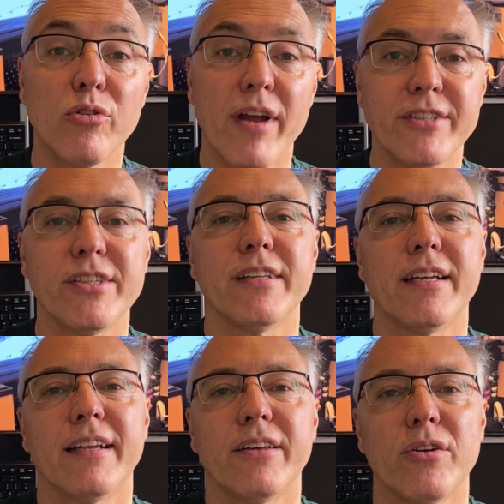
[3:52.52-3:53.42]
edging that
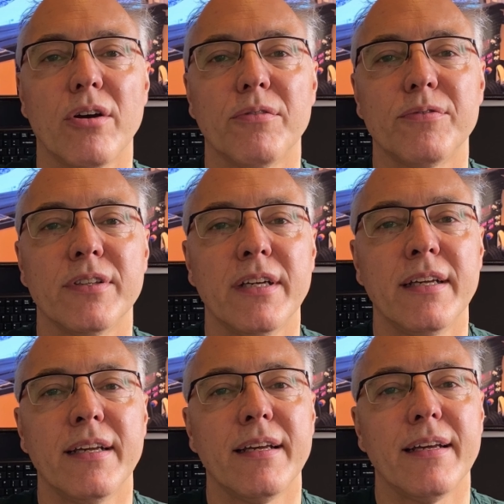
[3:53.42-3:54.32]
I'd got off
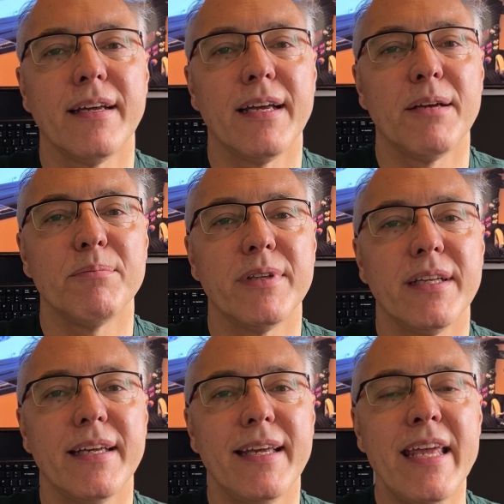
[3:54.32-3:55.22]

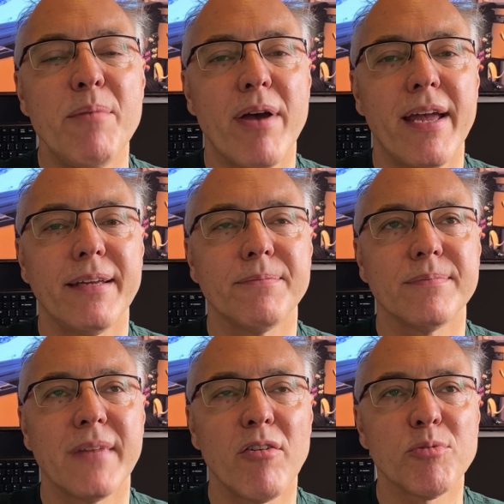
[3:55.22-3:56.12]
eBay.
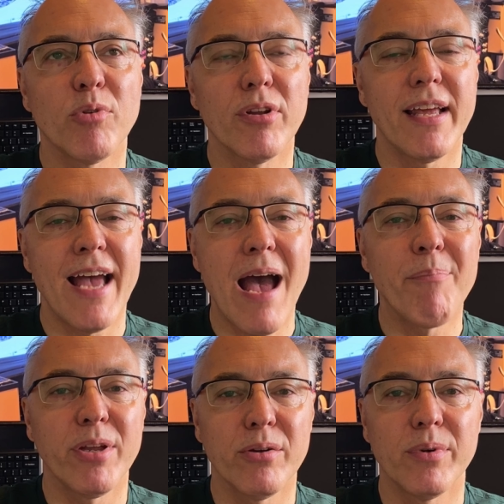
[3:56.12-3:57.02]
I was broadly
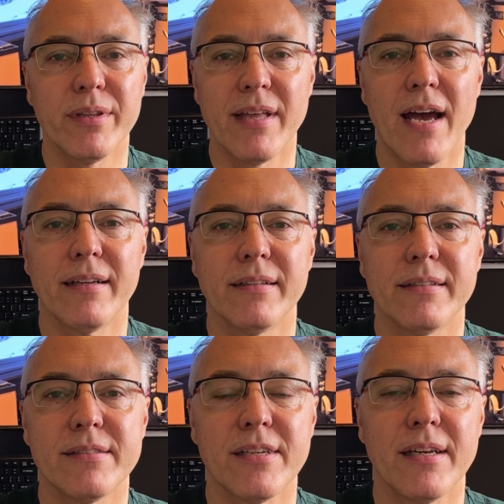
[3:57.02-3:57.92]
happier with that
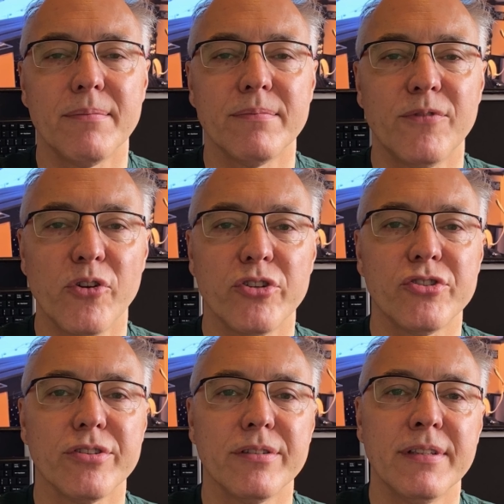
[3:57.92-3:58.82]

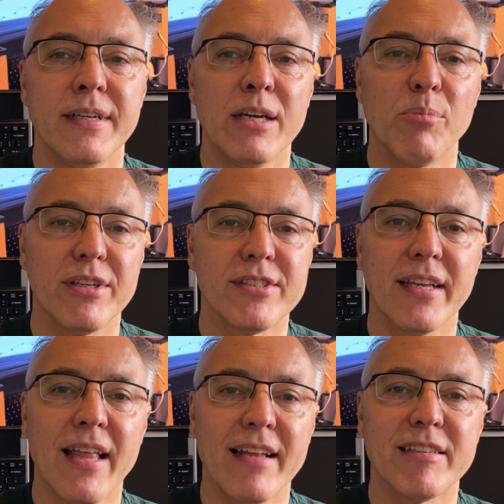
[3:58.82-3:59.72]
version, but it
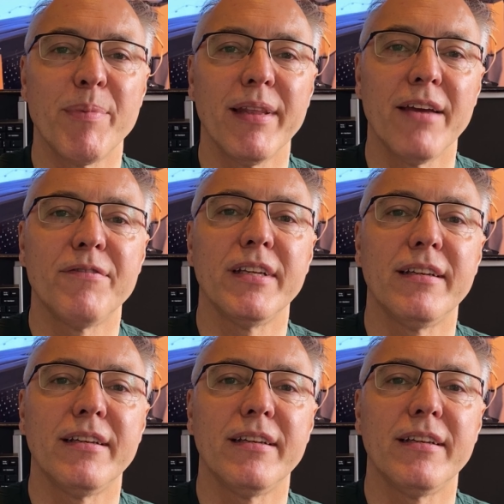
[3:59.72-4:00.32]
still had to be lifted